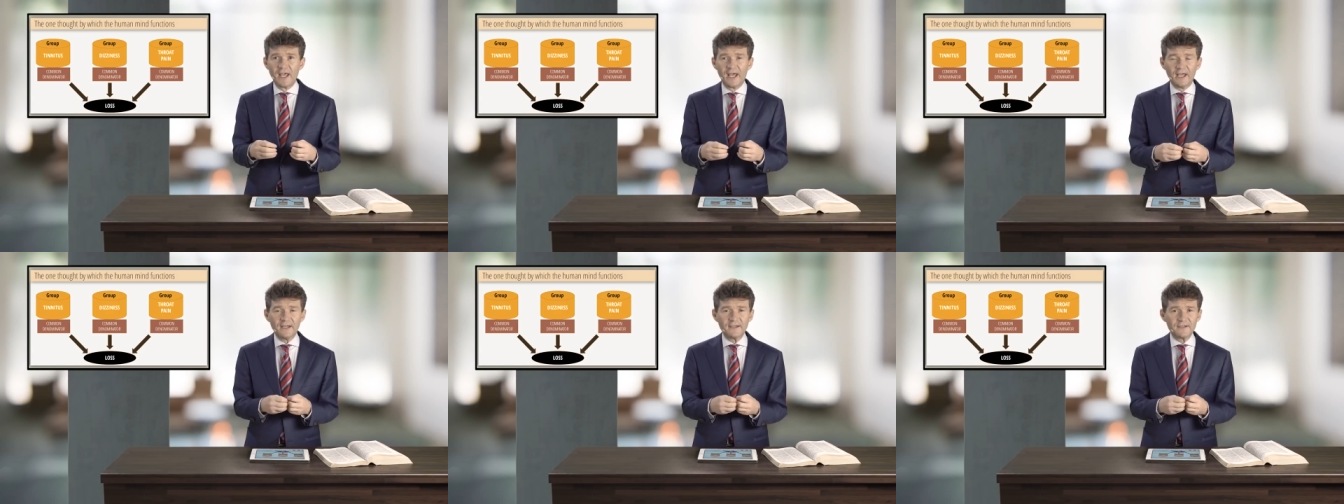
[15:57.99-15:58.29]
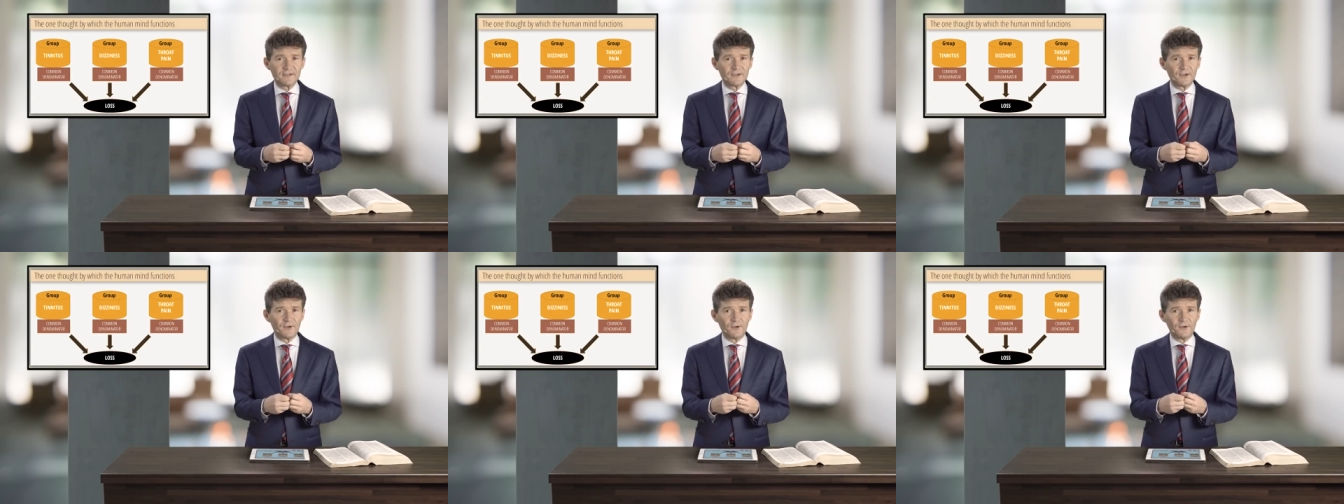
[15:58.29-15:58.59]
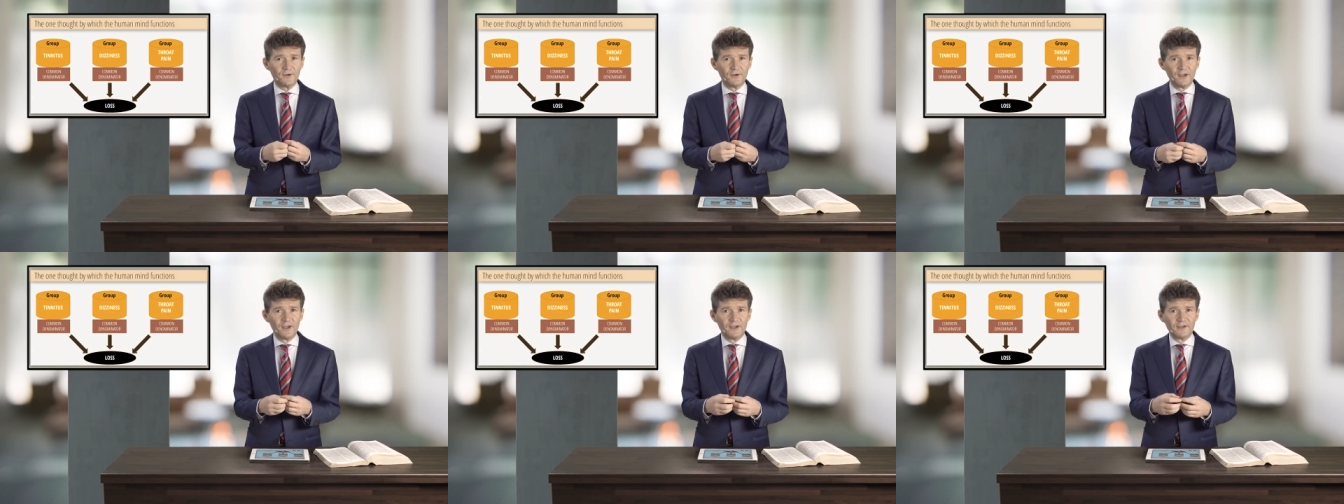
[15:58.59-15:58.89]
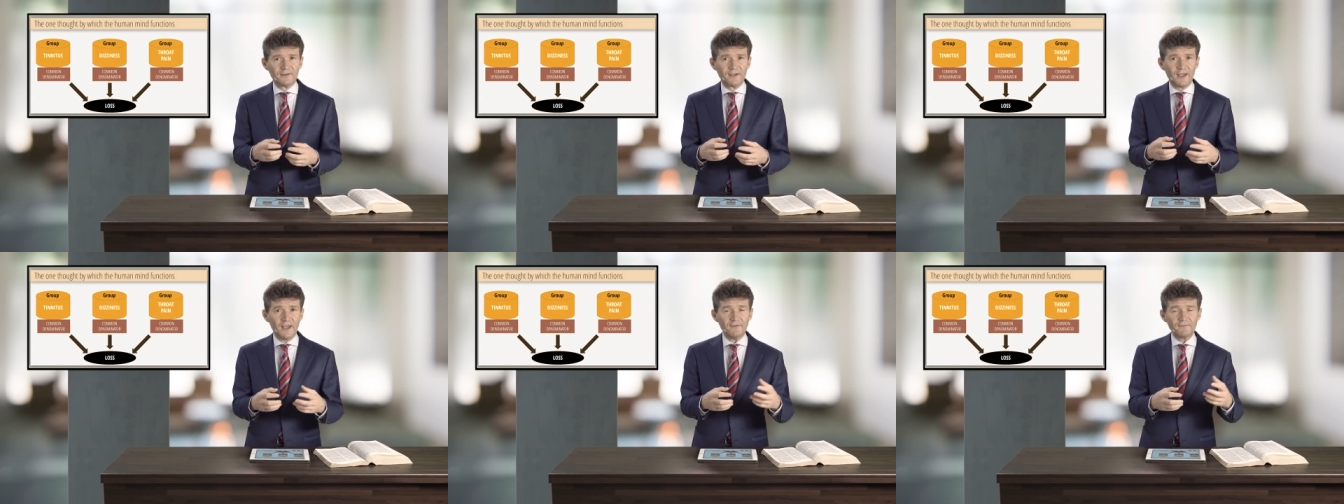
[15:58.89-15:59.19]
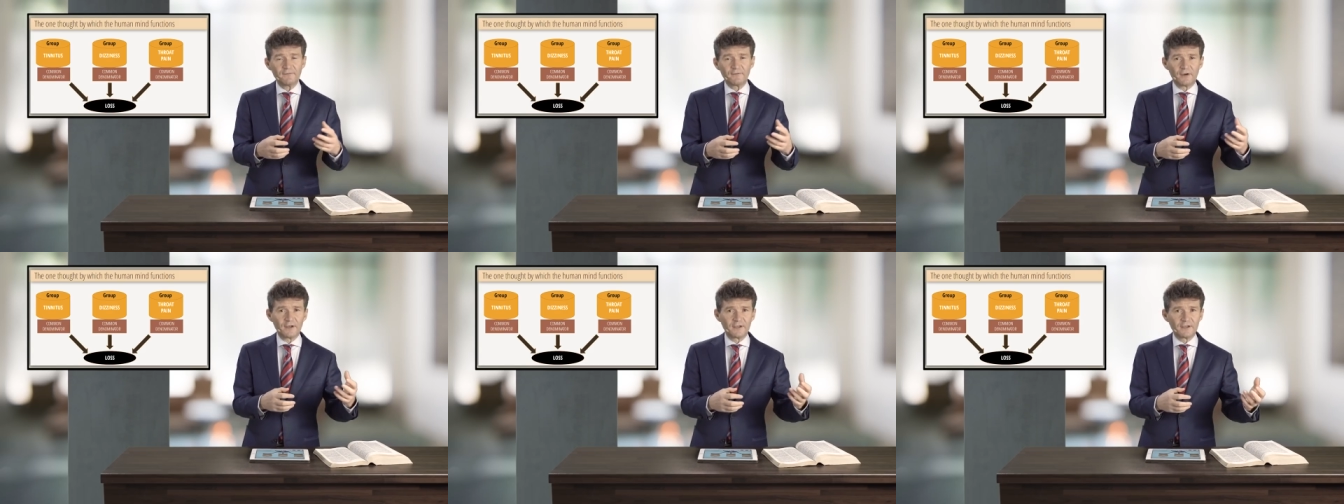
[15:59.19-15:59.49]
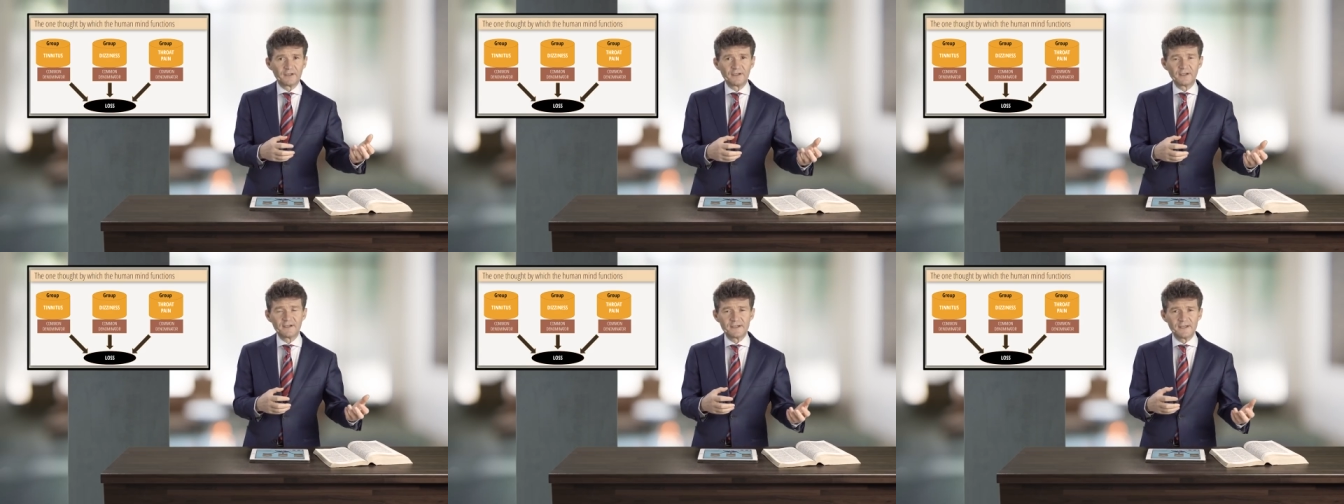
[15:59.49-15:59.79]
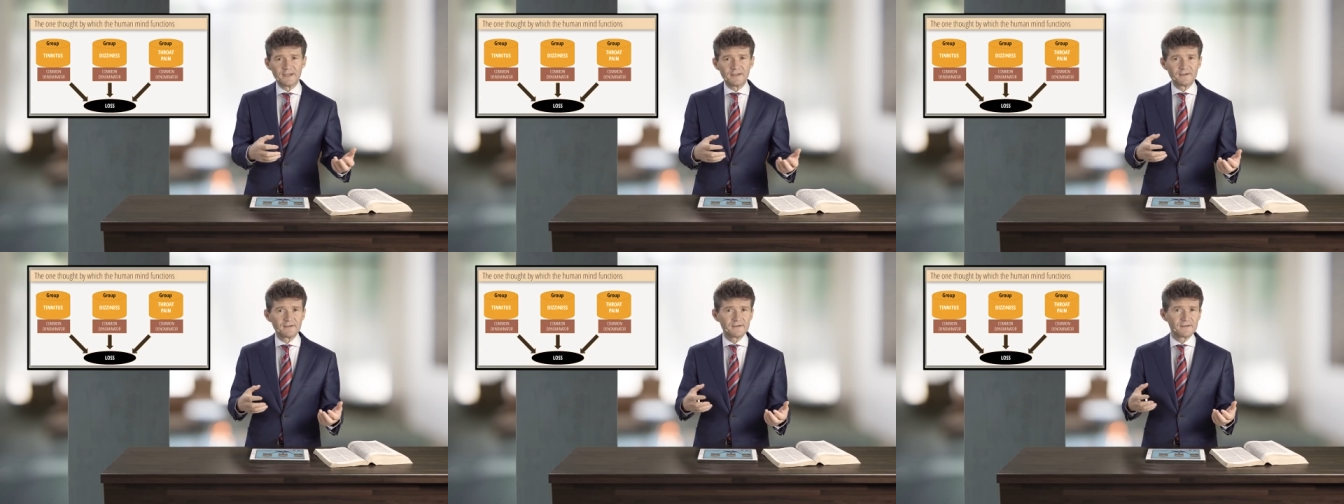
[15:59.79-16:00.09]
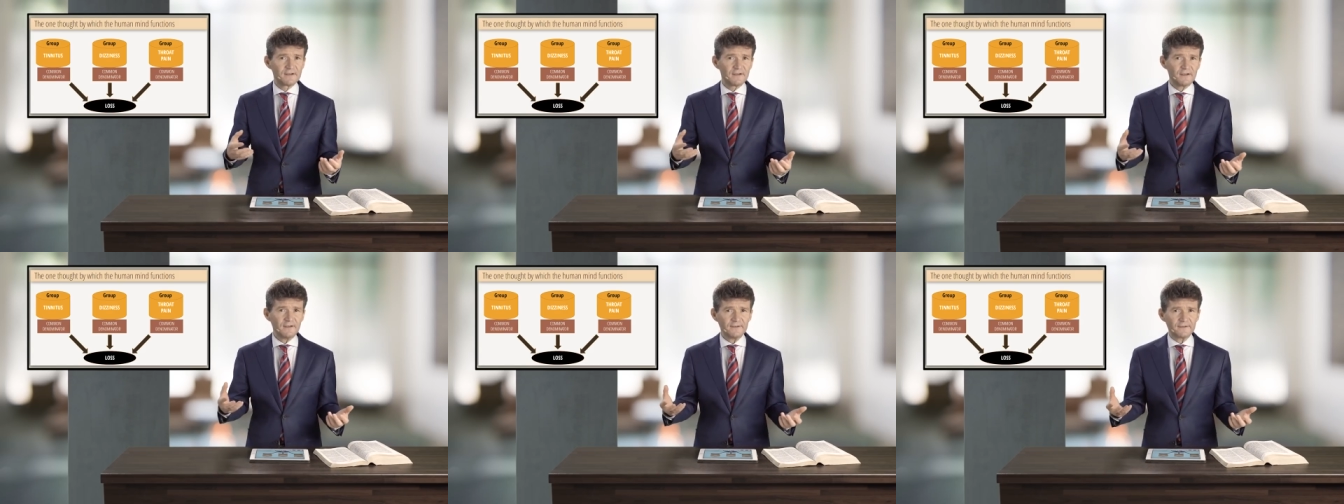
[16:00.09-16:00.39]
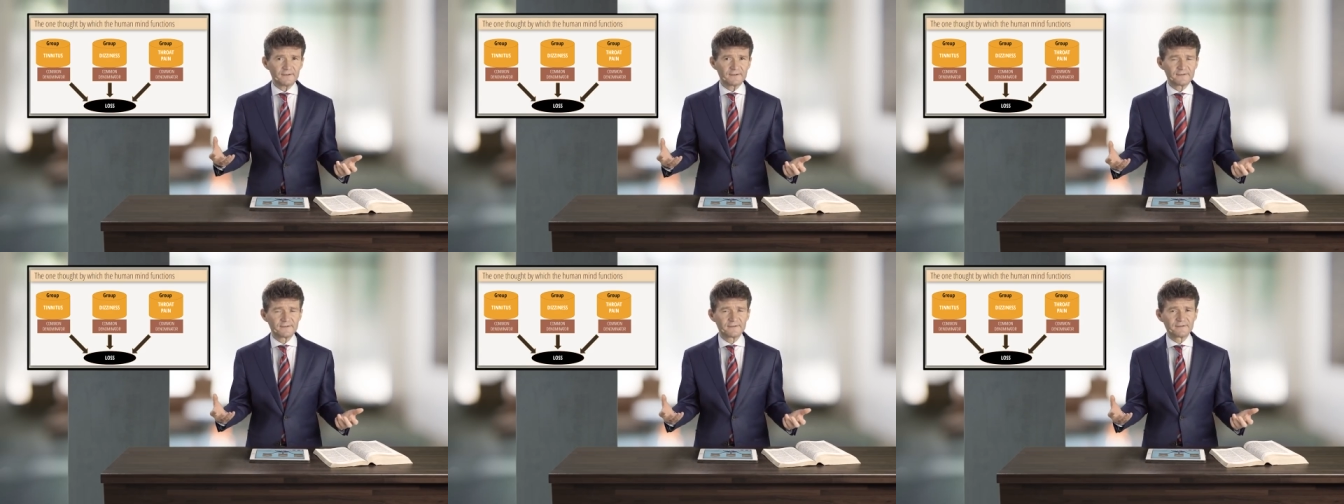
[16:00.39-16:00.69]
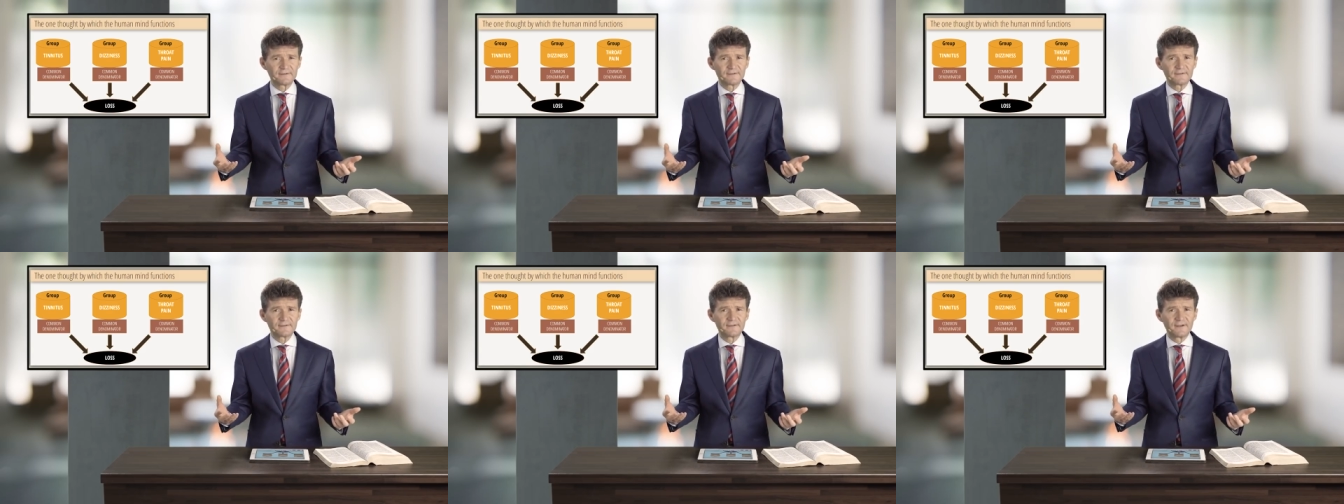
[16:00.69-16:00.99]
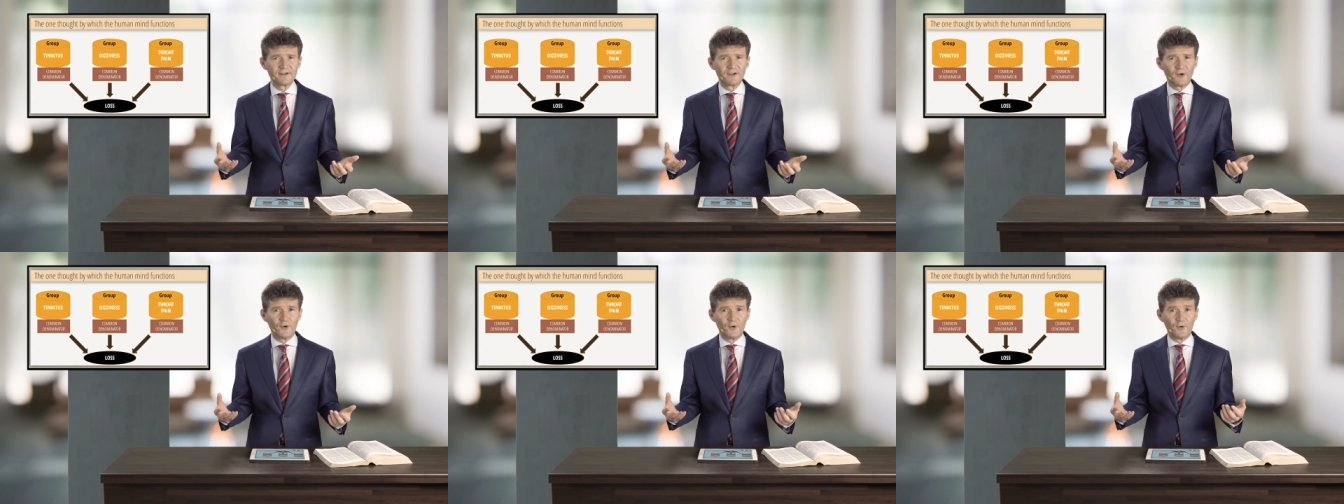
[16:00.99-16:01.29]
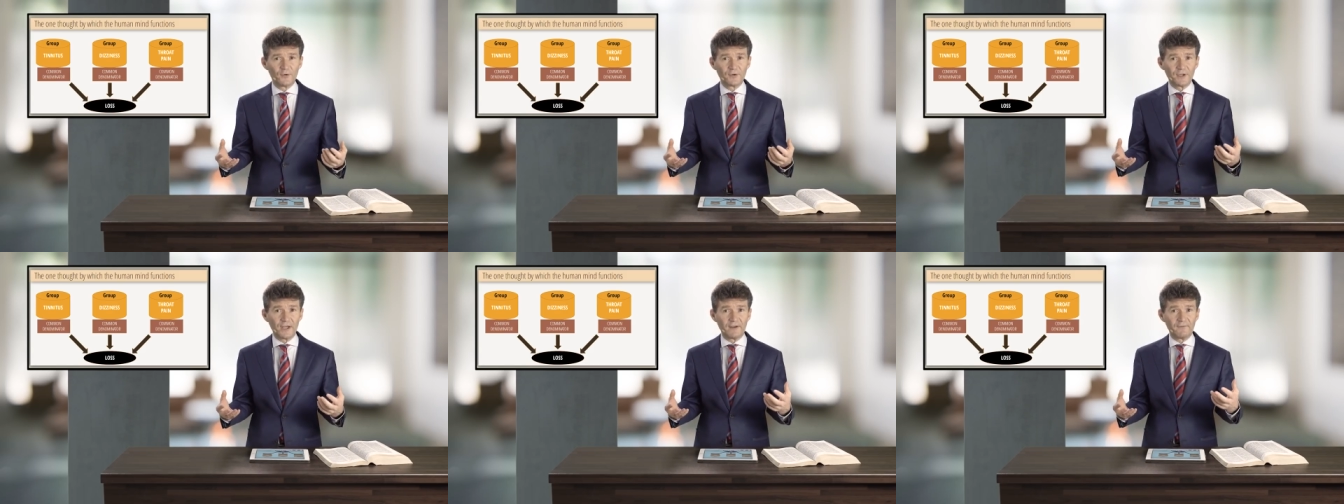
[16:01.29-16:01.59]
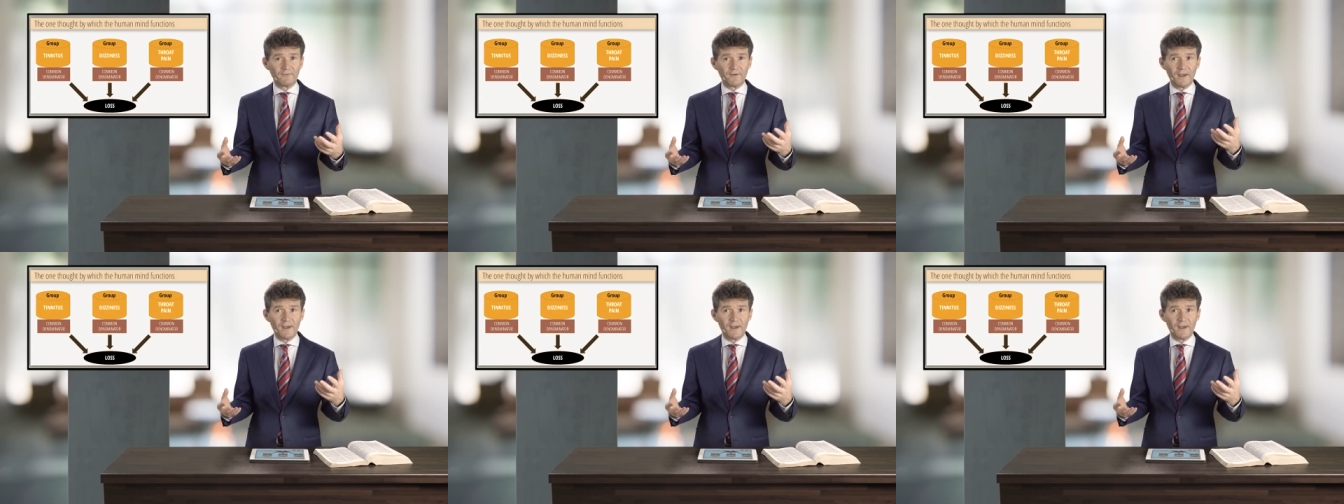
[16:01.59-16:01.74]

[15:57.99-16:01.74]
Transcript: and so they have greater diseases than others. Or they